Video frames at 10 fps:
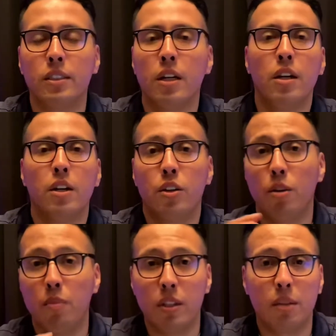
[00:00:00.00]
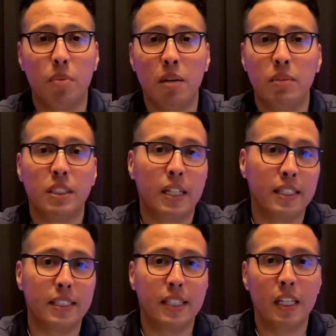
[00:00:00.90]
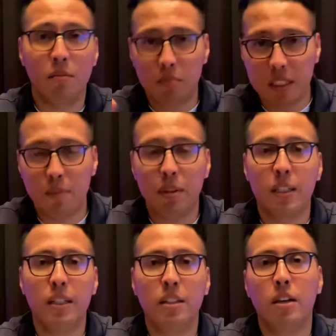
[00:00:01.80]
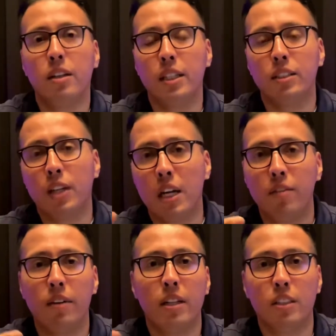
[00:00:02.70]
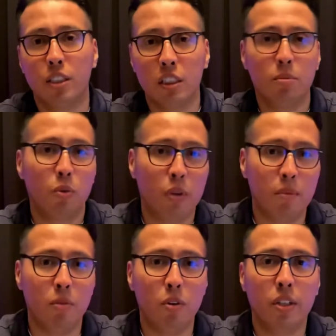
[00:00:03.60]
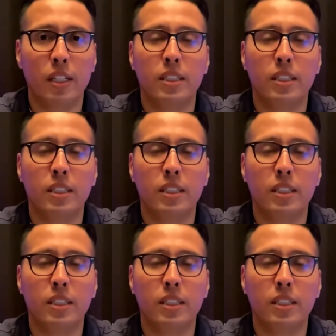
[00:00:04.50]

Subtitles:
Your monthly payments stay the same, typically, unless you have an adjustable rate mortgage.